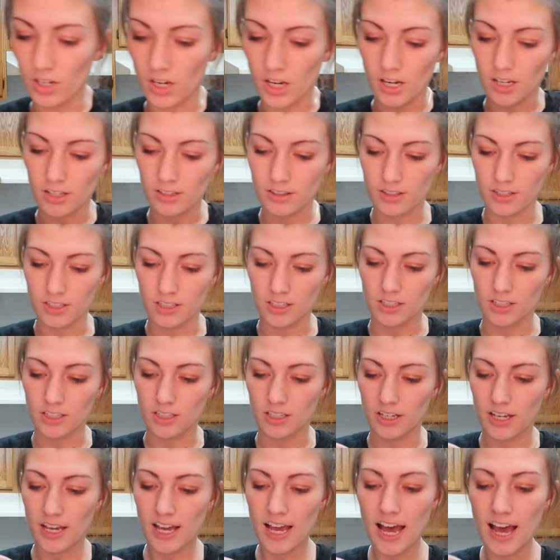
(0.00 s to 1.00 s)
got
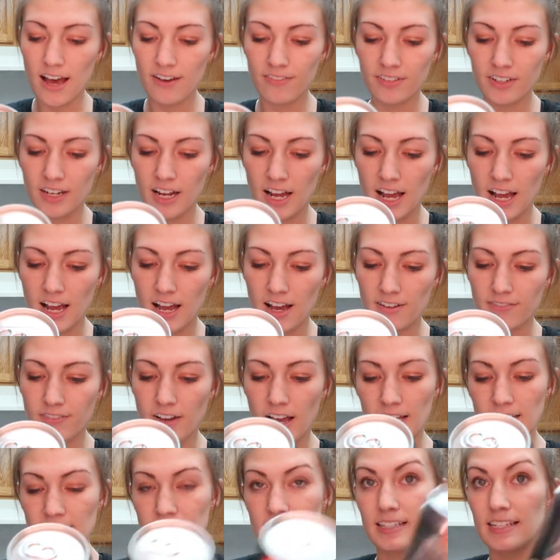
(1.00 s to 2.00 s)
the half and half
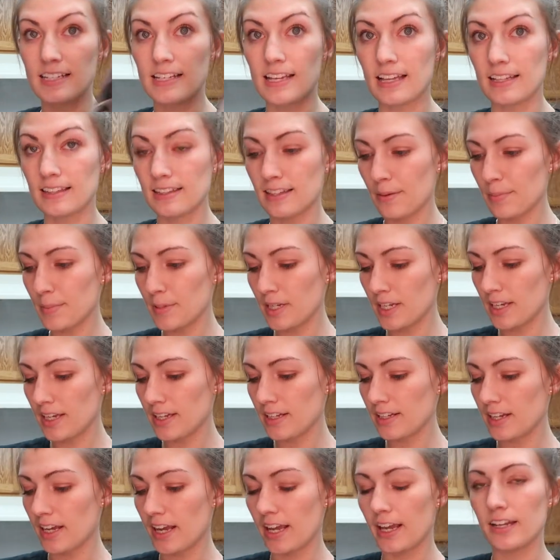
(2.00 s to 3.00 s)
iced tea and
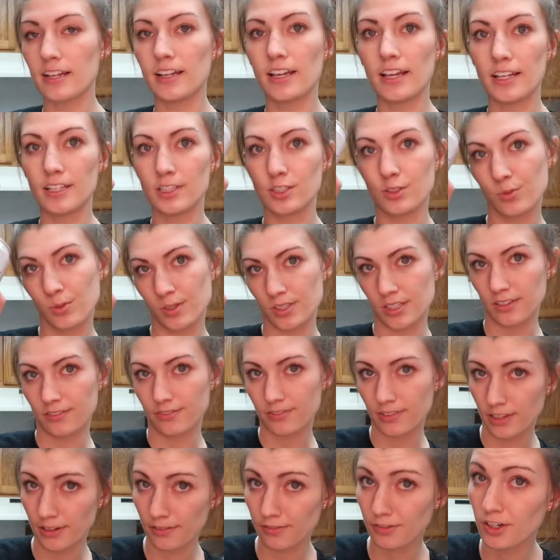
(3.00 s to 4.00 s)
lemonade and a sweet tea
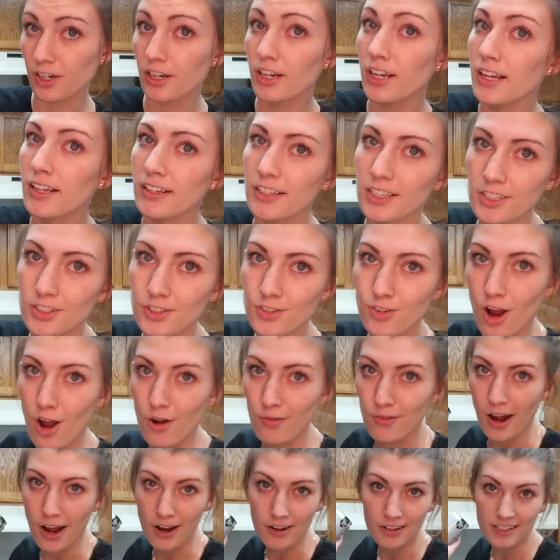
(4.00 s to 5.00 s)
flavor. These are
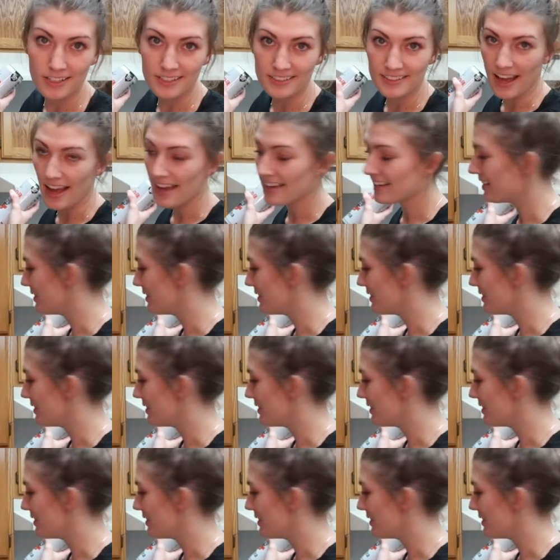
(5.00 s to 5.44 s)
all Rowdy's. I